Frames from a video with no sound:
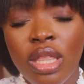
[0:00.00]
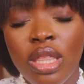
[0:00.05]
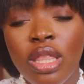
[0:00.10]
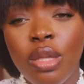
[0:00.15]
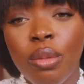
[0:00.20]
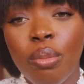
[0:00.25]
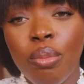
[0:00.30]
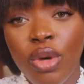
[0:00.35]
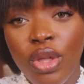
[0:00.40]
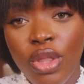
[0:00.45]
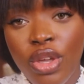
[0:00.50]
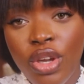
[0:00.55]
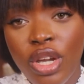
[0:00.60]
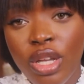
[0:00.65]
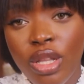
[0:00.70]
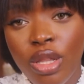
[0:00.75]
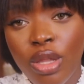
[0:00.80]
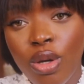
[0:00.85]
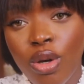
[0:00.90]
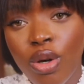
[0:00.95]
the
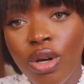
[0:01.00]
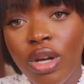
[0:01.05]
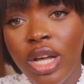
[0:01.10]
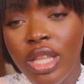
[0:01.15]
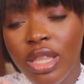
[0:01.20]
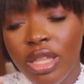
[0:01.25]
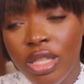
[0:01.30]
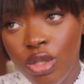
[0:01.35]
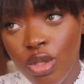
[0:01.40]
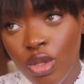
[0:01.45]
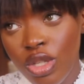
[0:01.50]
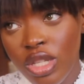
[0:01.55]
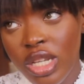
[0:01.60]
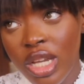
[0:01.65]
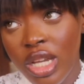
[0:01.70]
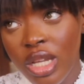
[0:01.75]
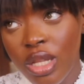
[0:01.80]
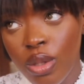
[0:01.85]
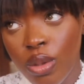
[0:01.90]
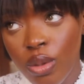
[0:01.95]
mother-in-law and the
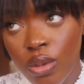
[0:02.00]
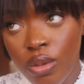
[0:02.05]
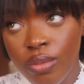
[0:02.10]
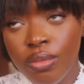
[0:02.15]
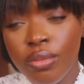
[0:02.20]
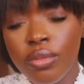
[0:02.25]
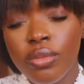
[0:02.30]
daughter-in-law.